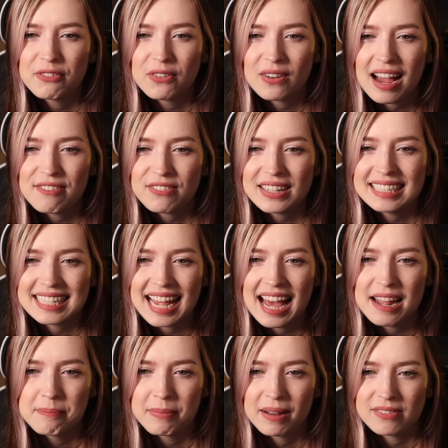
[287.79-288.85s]
every
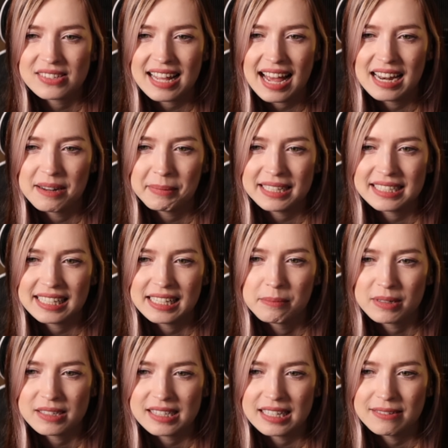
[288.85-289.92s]
10 buffs the enemy team
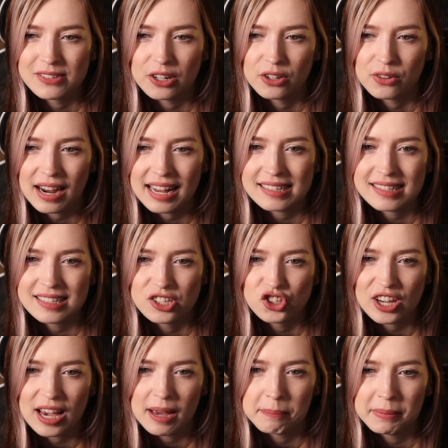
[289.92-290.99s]
receives, grants this
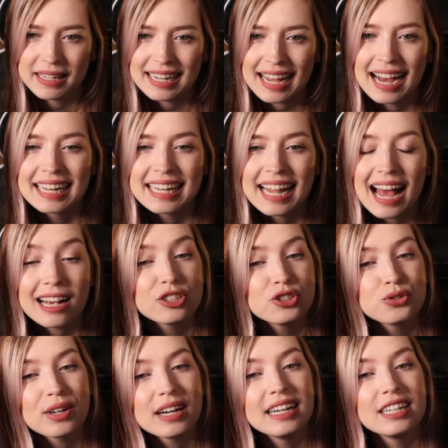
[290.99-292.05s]
champion an
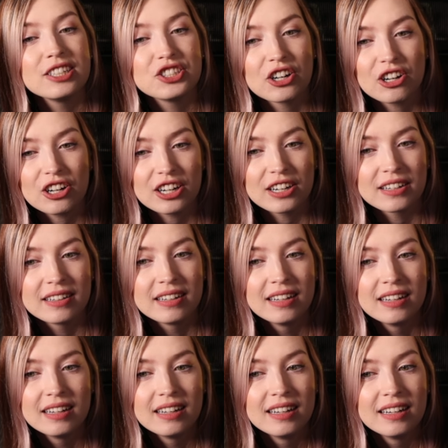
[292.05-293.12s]
extra turn.
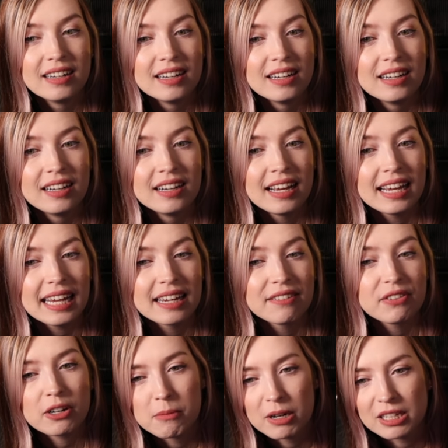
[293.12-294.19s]
If
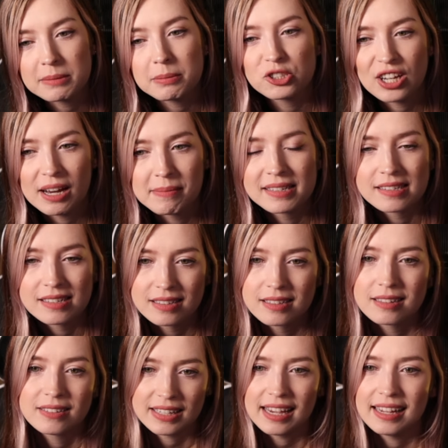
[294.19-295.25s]
there are multiple champions,
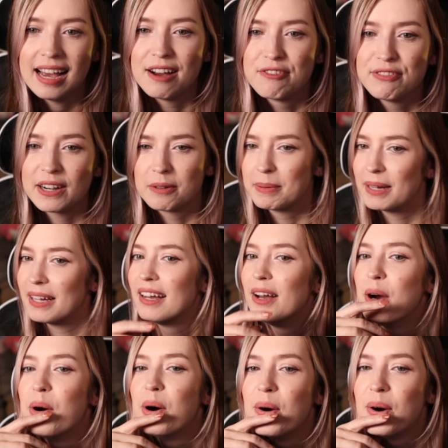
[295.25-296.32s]
okay, yeah, fair, but
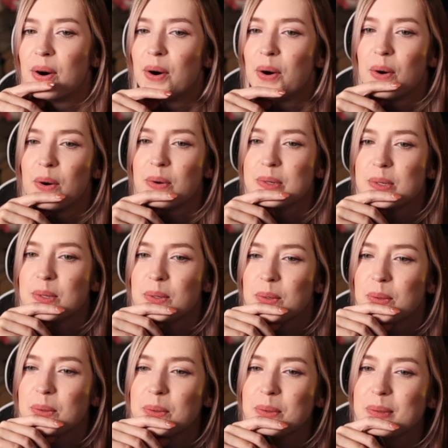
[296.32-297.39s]

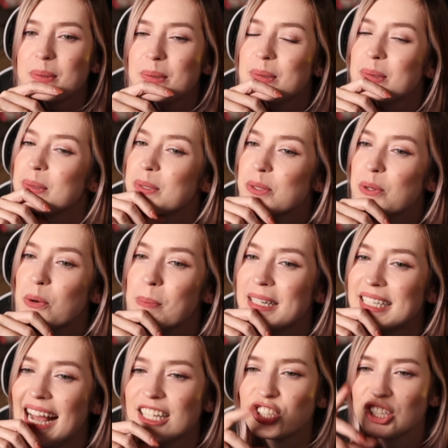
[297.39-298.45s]
Ooh, so
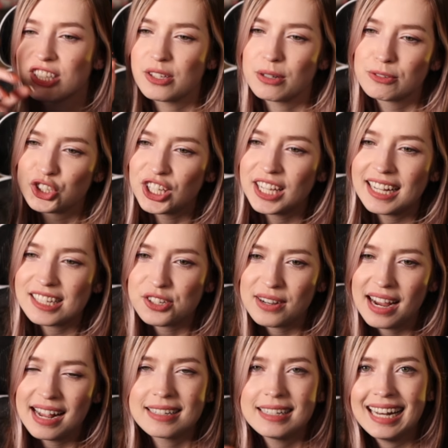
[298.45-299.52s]
potentially. So if she gets
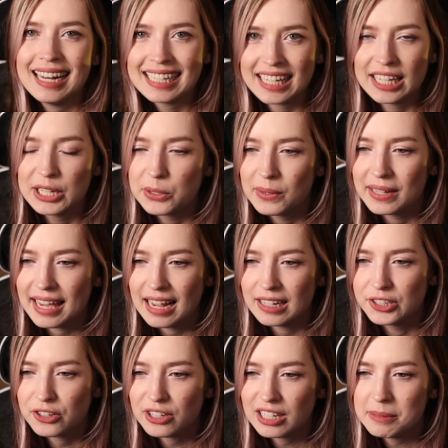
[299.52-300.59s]
granted and can go again,
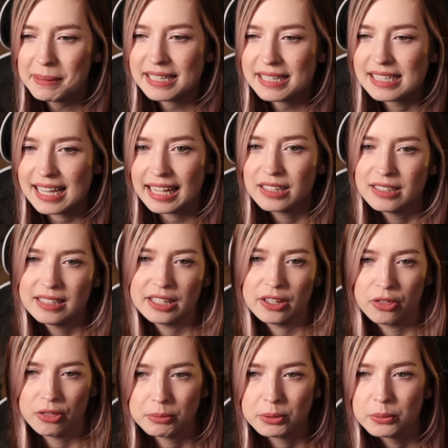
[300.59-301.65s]
you're going to be cycling
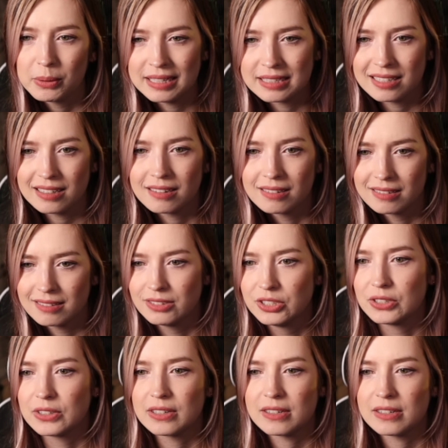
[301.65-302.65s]
through until your